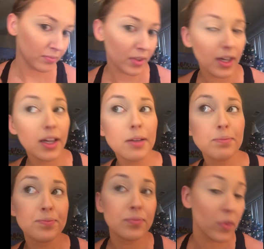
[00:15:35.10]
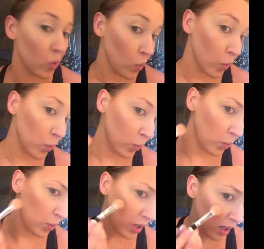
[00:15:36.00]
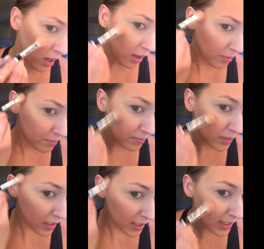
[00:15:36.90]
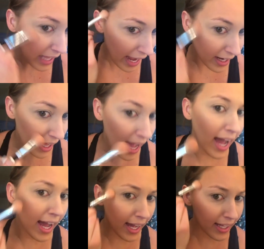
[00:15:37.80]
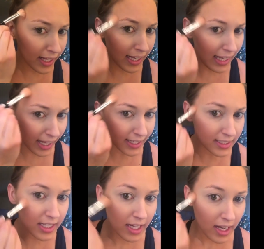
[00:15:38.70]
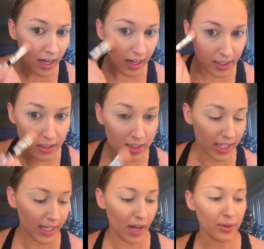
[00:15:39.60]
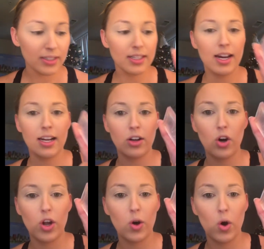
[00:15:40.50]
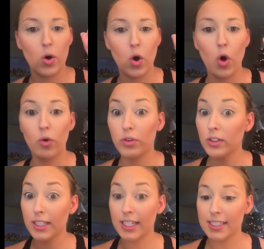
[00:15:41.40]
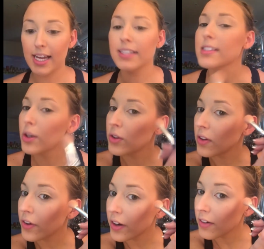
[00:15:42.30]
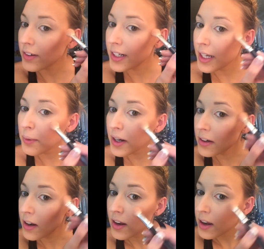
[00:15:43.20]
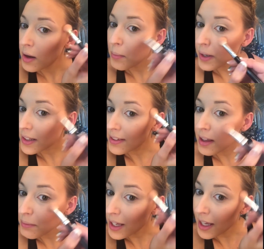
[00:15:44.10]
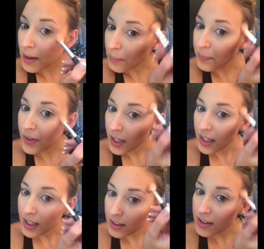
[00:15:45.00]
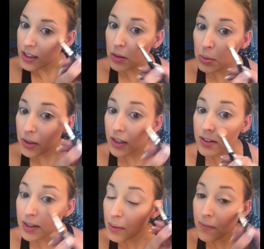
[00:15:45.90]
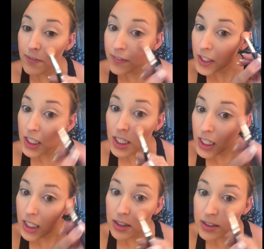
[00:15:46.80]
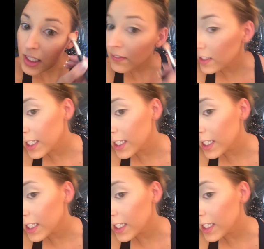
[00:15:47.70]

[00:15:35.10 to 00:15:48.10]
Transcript: Okay. Ooh, girl, look at that highlight. I just like how it's not overly intense. It's a good everyday one, but at the same time, it still brings some fun stuff